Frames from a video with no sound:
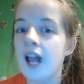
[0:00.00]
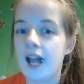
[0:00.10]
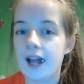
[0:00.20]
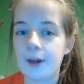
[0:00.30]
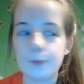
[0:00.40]

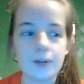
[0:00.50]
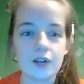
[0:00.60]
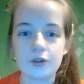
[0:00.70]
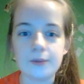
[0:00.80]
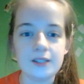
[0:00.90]
Um, I
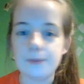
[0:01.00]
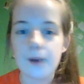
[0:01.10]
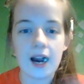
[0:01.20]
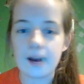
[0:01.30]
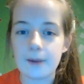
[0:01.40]
don't mean to
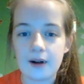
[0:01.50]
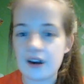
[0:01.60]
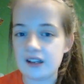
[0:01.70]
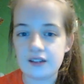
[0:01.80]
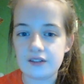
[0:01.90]
brag about
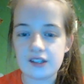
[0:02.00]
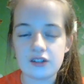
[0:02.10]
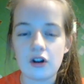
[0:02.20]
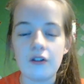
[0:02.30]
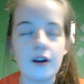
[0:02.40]
any of this
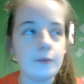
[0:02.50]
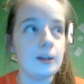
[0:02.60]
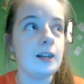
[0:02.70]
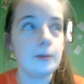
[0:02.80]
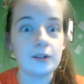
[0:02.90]
stuff. I'm
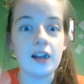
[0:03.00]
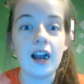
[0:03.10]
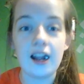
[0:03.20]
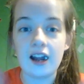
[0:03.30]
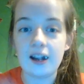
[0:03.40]
really, I,
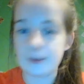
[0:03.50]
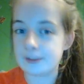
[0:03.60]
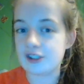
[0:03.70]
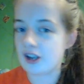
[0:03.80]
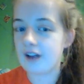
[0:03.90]
I
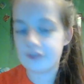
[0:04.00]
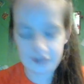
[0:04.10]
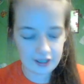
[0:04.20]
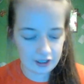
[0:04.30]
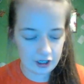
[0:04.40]
appreciate everything
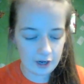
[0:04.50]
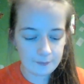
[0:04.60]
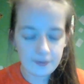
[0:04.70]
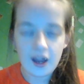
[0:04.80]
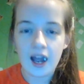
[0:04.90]
I got,
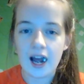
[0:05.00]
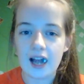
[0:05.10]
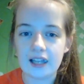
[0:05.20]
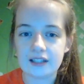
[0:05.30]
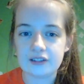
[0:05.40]

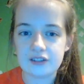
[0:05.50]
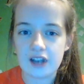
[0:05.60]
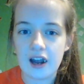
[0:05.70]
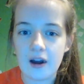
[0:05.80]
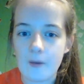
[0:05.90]
and
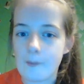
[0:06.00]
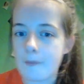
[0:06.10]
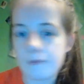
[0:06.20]
um,